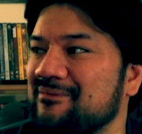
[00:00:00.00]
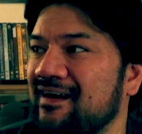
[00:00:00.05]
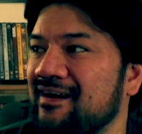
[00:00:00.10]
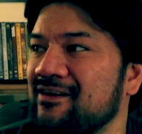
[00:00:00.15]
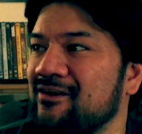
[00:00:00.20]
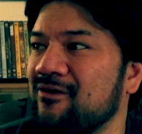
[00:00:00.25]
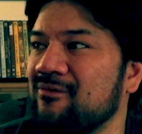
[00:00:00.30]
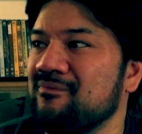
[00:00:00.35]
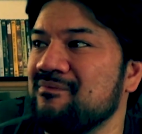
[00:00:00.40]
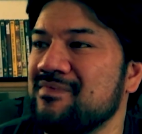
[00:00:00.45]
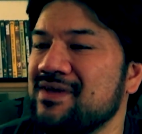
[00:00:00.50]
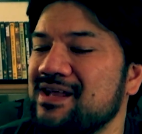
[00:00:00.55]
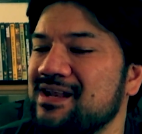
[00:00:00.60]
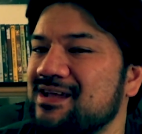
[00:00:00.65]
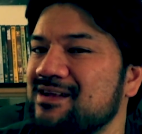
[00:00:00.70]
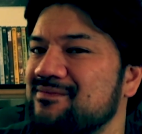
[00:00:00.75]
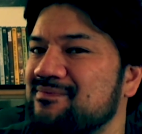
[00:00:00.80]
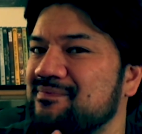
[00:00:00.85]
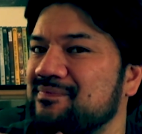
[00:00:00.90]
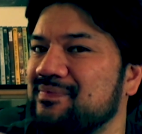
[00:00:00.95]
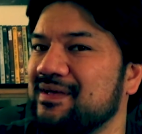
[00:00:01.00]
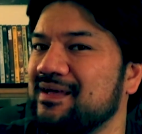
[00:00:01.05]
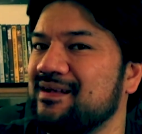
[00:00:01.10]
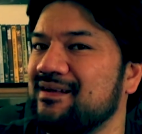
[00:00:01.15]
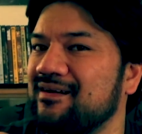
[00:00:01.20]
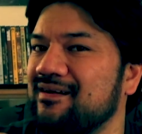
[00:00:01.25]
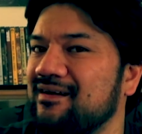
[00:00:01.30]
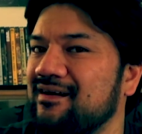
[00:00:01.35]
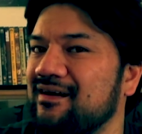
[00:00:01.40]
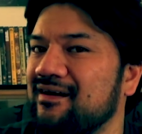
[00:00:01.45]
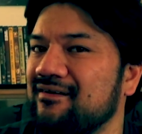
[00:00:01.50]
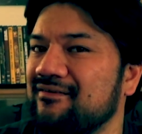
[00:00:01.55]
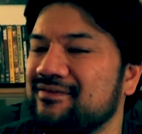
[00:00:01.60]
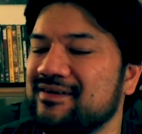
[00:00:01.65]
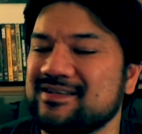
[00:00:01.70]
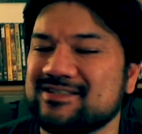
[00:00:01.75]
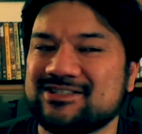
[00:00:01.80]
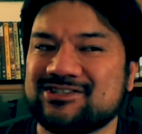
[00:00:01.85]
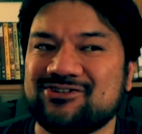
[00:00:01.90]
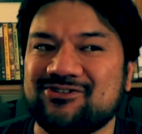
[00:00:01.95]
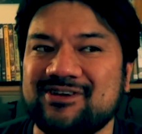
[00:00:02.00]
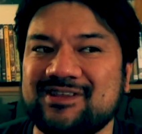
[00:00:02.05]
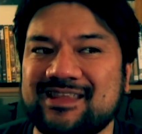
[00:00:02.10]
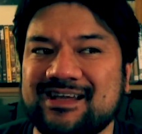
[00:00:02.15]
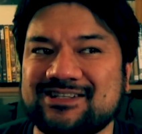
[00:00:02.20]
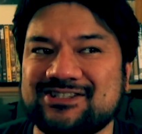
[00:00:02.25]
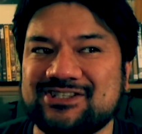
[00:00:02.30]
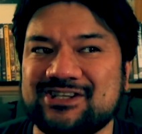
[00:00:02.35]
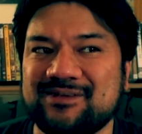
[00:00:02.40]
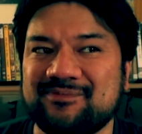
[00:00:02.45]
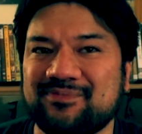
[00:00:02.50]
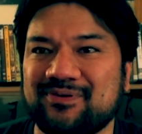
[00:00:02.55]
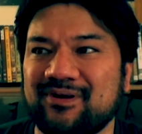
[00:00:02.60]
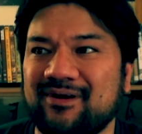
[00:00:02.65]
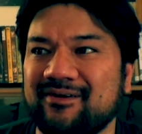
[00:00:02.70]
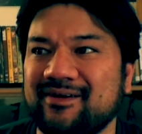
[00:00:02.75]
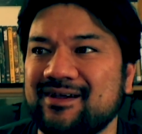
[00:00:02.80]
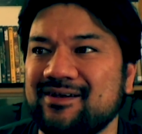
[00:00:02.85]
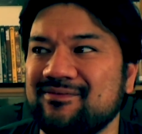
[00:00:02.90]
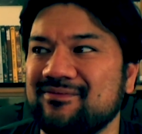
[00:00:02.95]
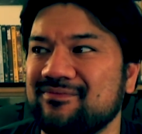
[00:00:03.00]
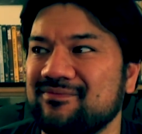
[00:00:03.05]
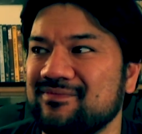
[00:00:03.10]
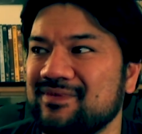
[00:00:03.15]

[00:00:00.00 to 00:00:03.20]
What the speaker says: an omitted bit of history that she probably